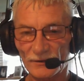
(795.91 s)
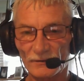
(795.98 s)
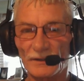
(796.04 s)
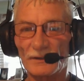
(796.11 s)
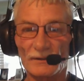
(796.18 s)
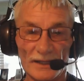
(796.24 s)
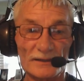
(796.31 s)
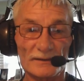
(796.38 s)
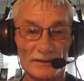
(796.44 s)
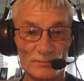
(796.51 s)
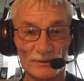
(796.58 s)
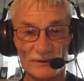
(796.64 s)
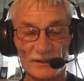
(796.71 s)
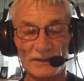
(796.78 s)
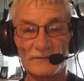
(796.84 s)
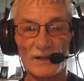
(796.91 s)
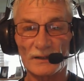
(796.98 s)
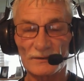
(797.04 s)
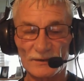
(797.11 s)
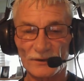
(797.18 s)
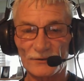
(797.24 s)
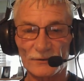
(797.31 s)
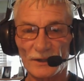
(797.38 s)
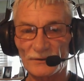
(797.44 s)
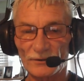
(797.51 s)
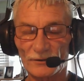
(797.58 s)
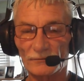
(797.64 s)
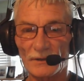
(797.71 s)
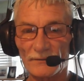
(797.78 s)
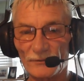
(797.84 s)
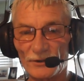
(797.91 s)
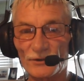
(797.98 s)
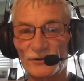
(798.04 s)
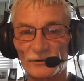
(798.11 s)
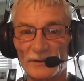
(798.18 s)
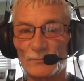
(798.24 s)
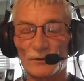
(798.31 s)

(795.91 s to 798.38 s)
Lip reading: and likely perceive that as a threat to the revenue stream,